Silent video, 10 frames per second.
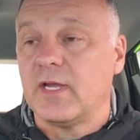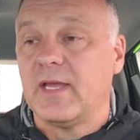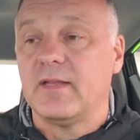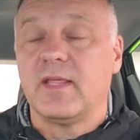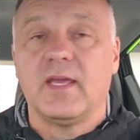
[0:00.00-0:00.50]

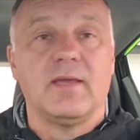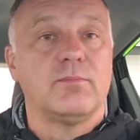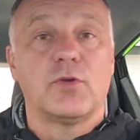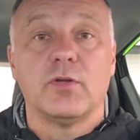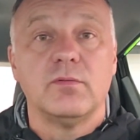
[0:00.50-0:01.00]
and they
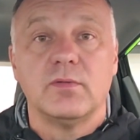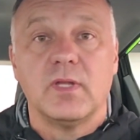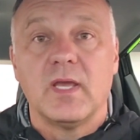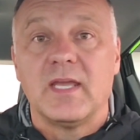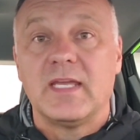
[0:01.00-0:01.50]
couldn't
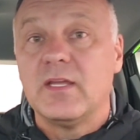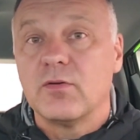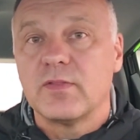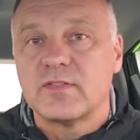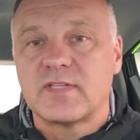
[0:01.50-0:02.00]

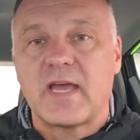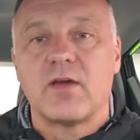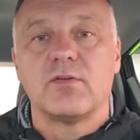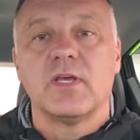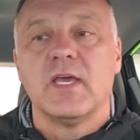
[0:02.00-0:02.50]
hear the
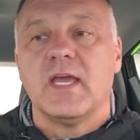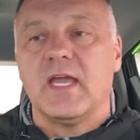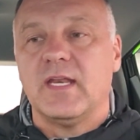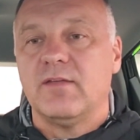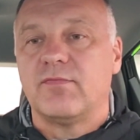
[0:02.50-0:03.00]
sound.
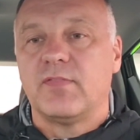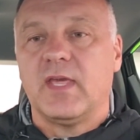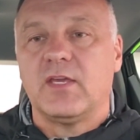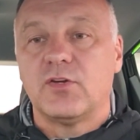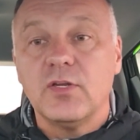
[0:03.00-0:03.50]
And if
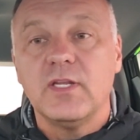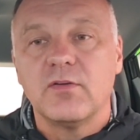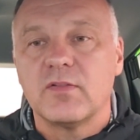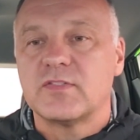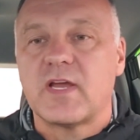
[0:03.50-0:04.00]
they could
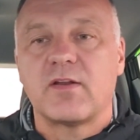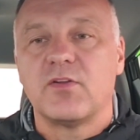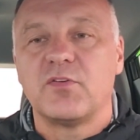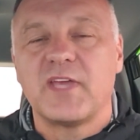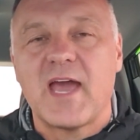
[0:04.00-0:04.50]
hear the sound,
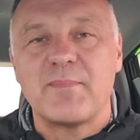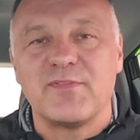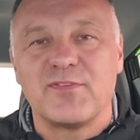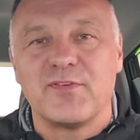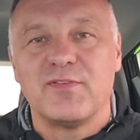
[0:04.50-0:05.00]
it only
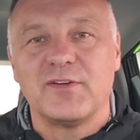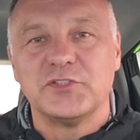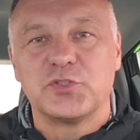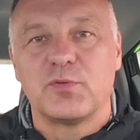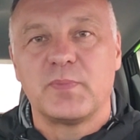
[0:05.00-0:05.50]
happened for a very
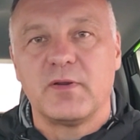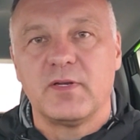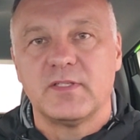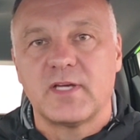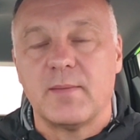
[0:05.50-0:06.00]
short
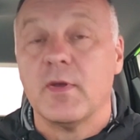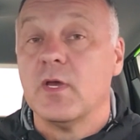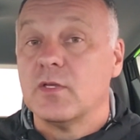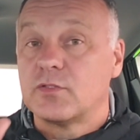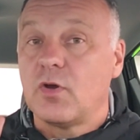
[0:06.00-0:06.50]
period of time.
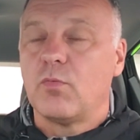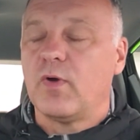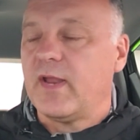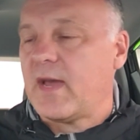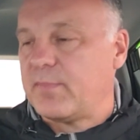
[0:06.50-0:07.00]
So
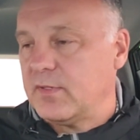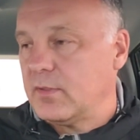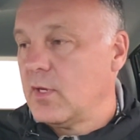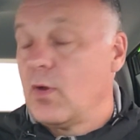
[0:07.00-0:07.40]
what happened?